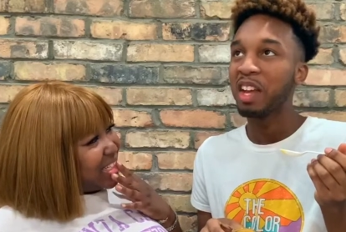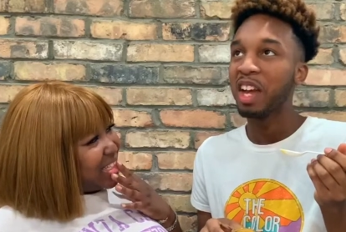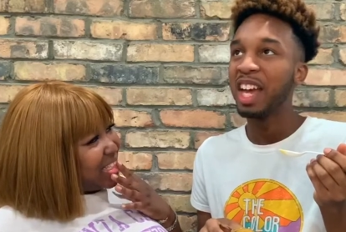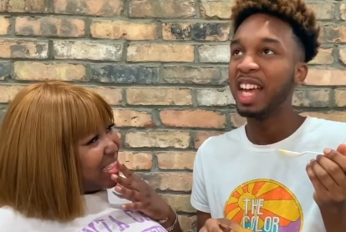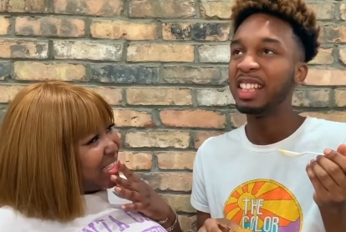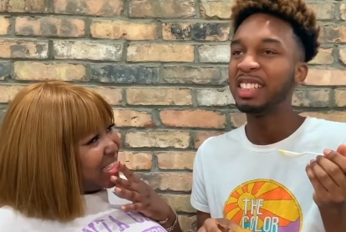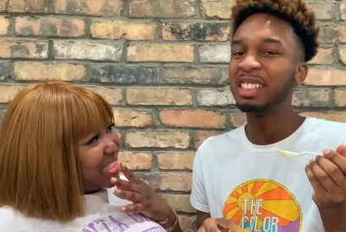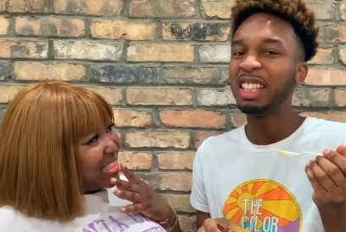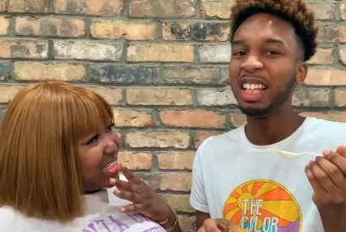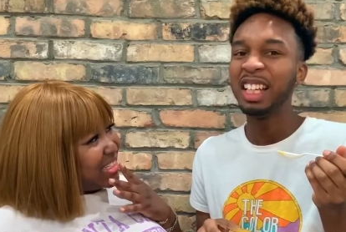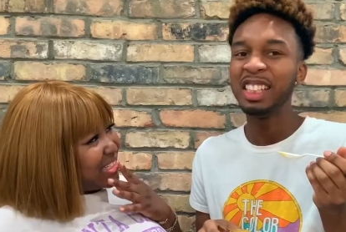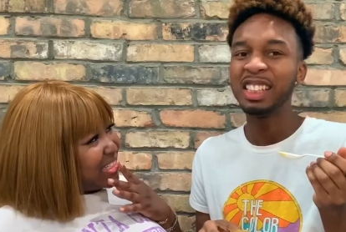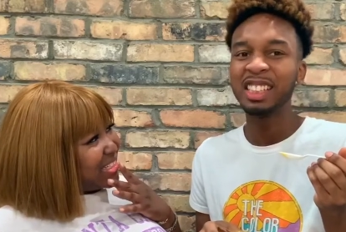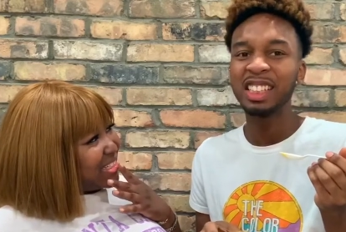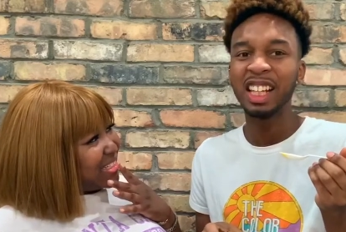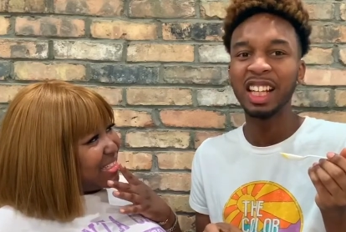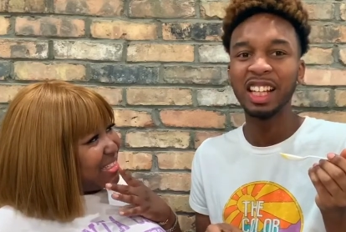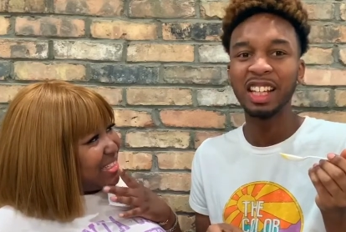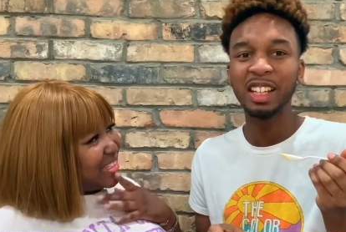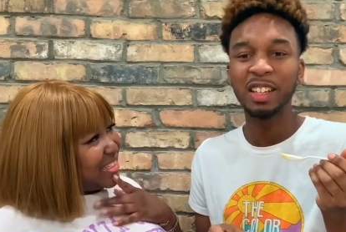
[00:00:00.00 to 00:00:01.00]
Speaker 1: It tastes
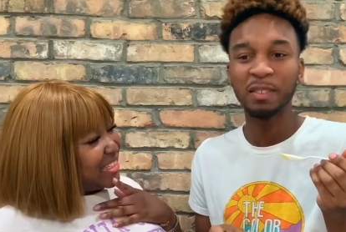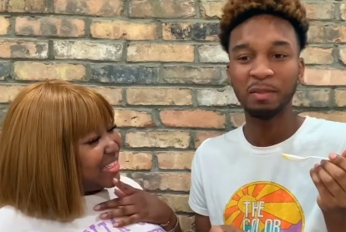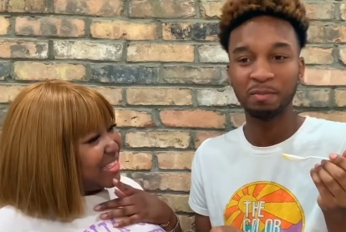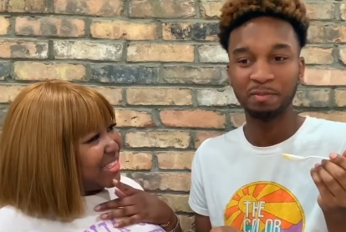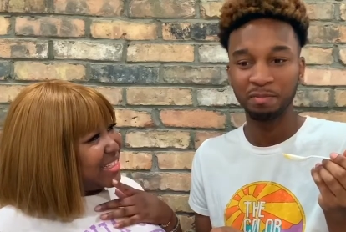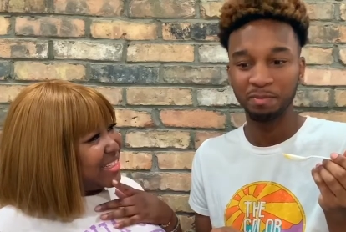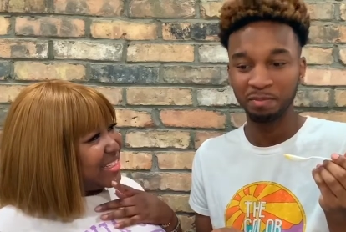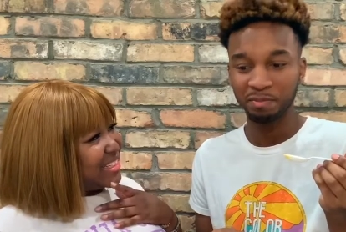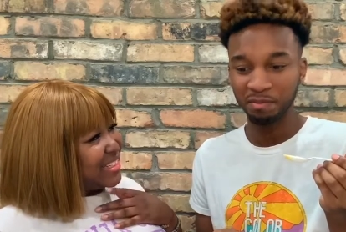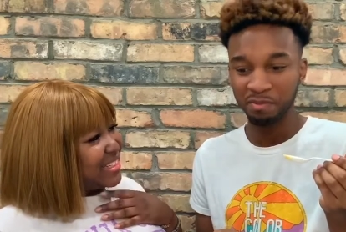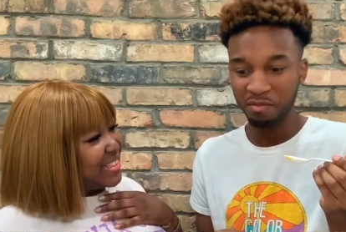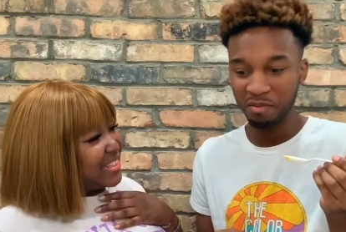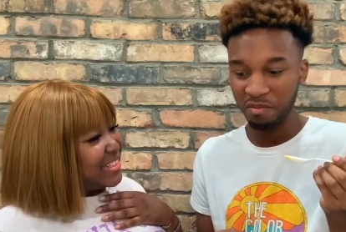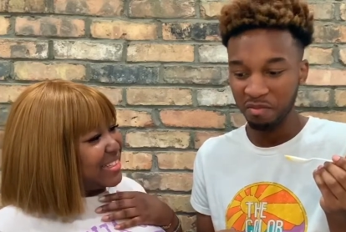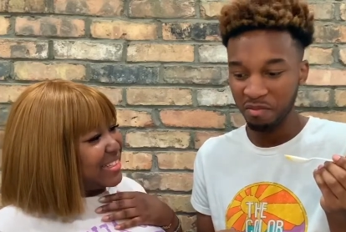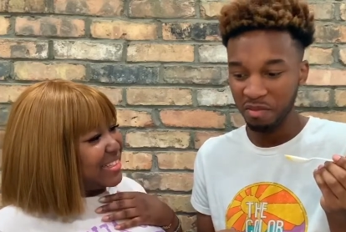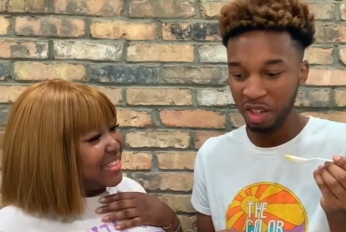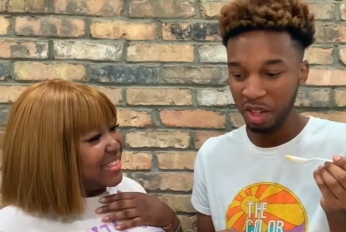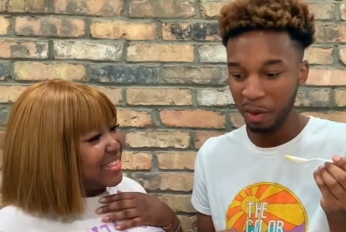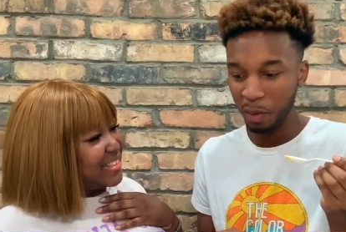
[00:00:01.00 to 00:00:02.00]
like
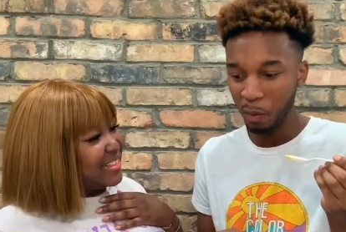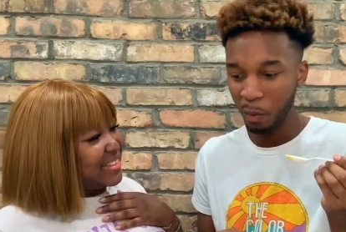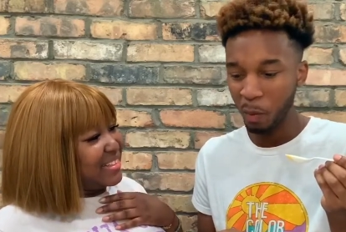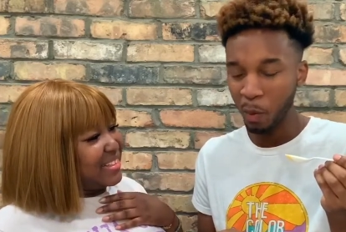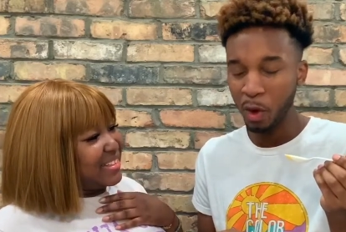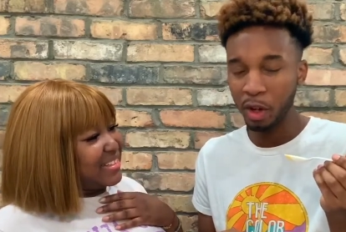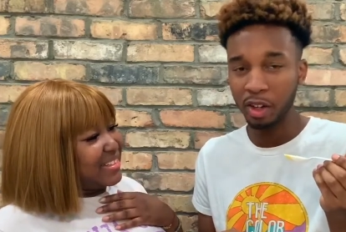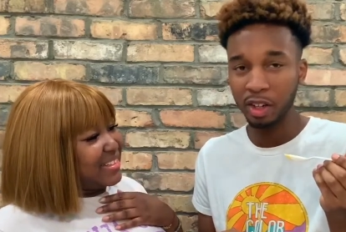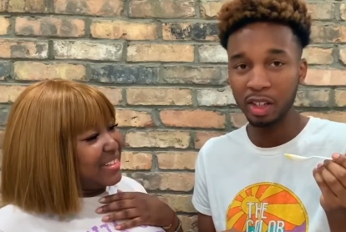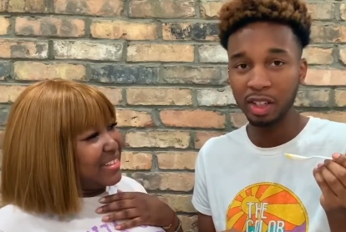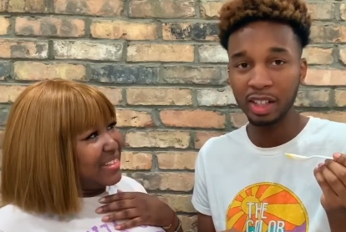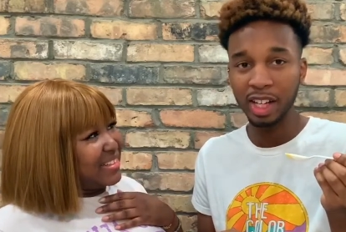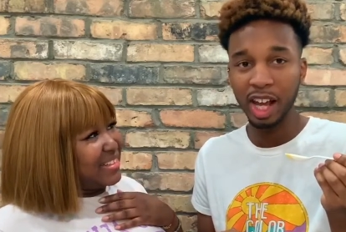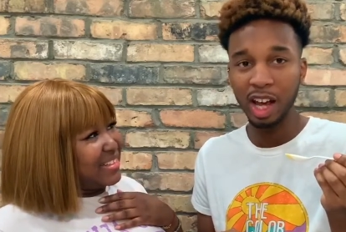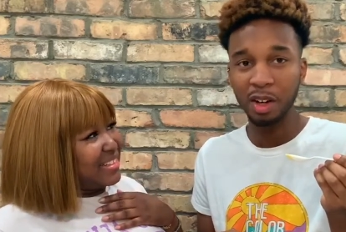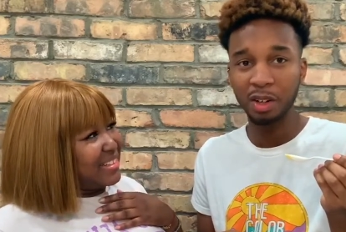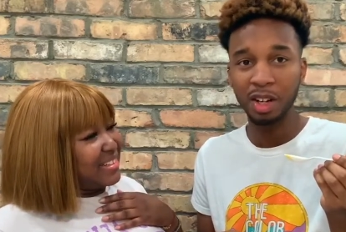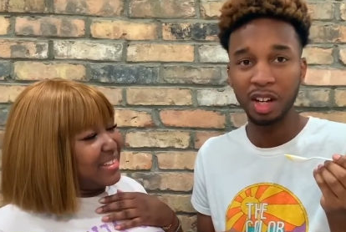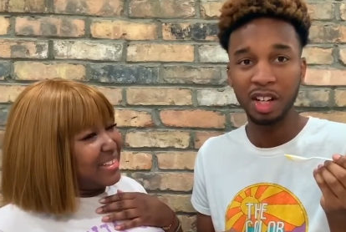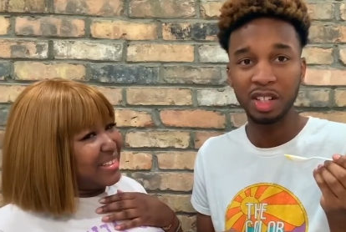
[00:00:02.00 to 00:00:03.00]
watered
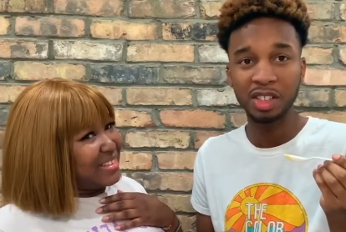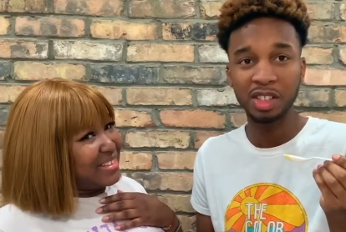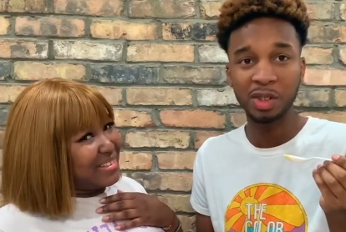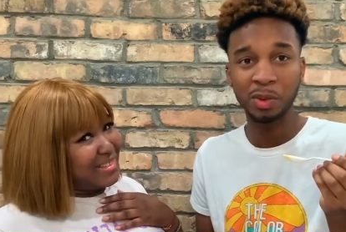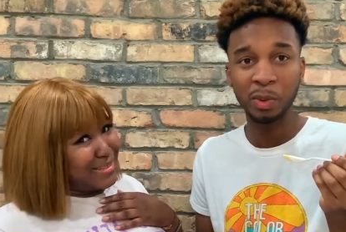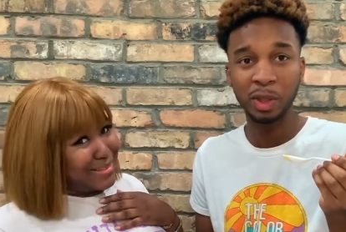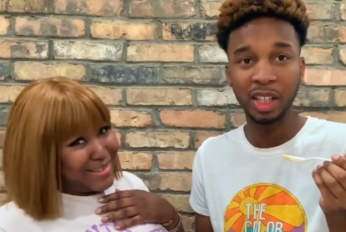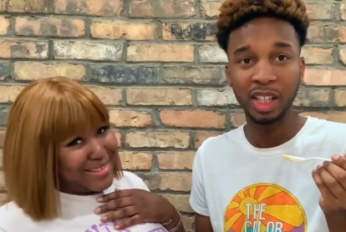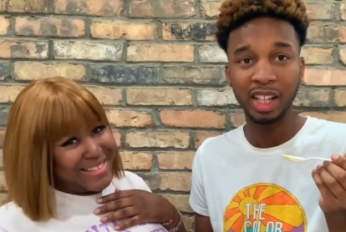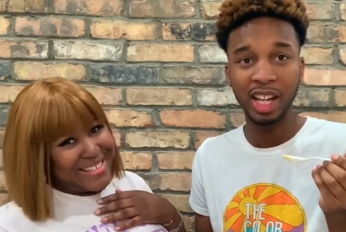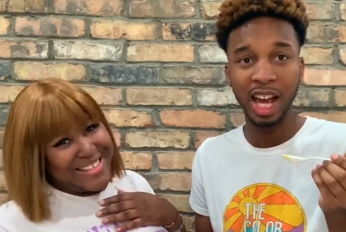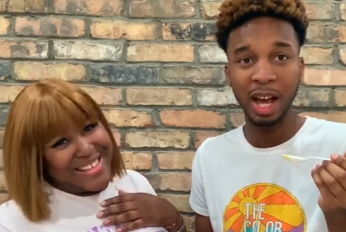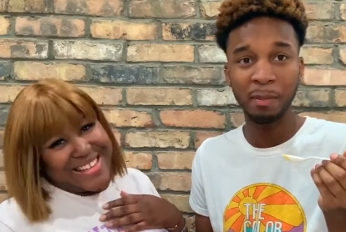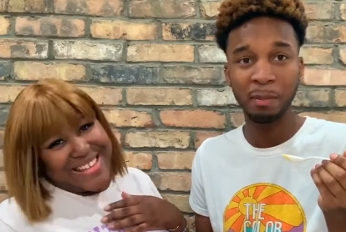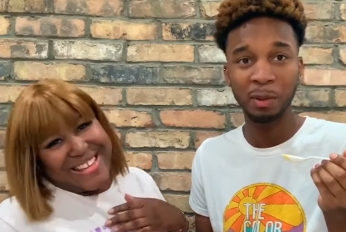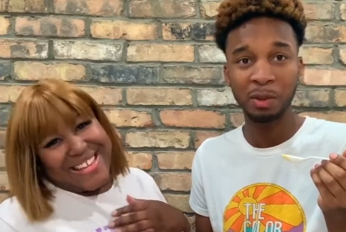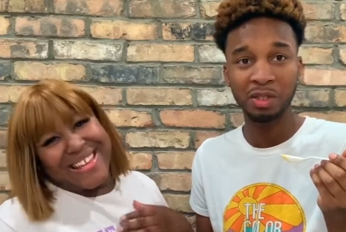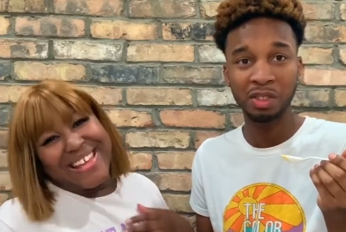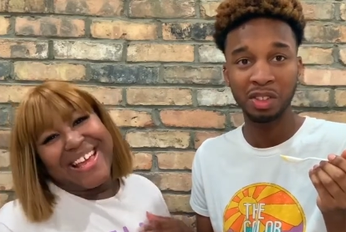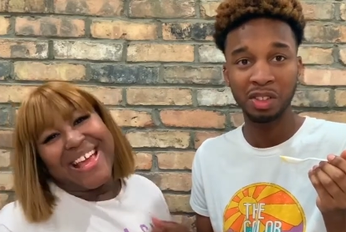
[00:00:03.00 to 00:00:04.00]
down, unsweetened
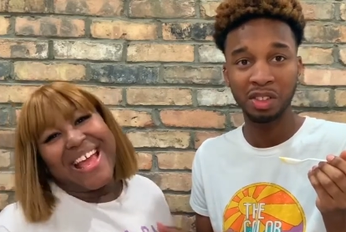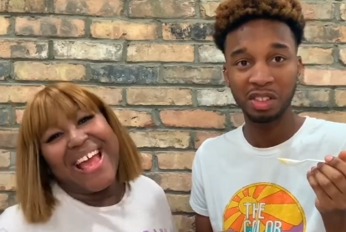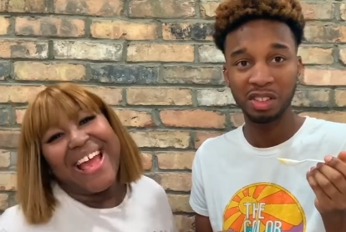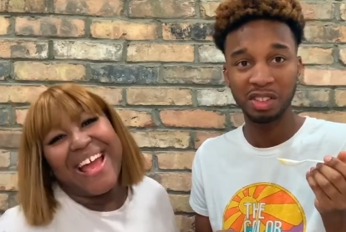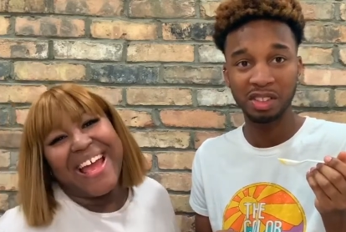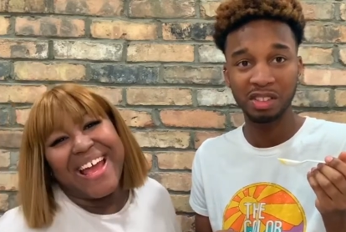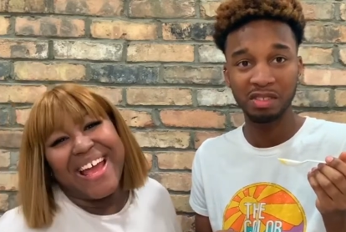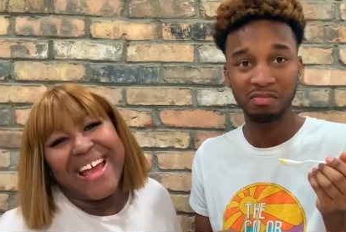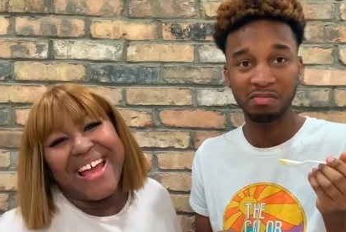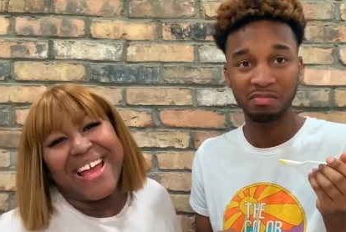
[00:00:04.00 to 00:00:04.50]
applesauce.